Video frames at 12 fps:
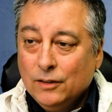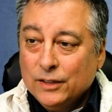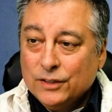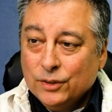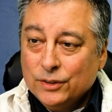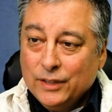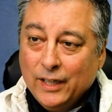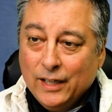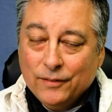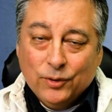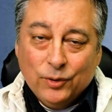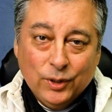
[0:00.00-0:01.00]
All right, so today I
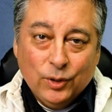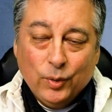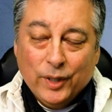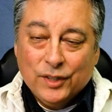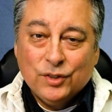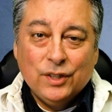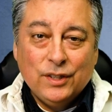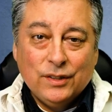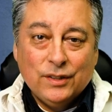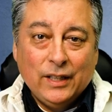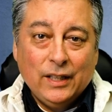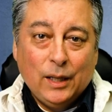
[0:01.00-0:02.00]
have three
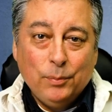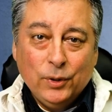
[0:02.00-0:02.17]
questions and I